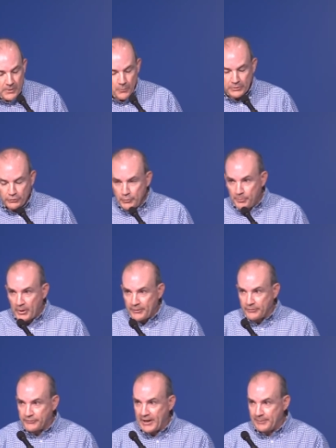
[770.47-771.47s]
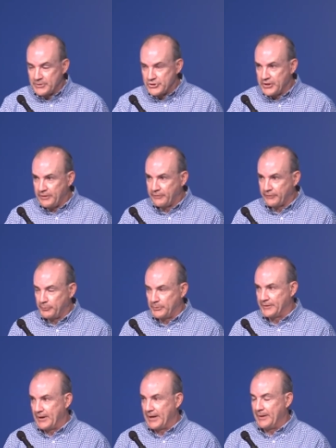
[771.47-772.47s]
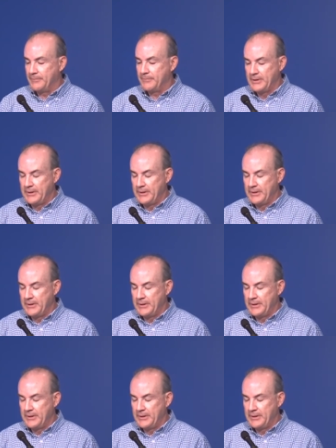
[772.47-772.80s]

when two brothers came to Jesus one time.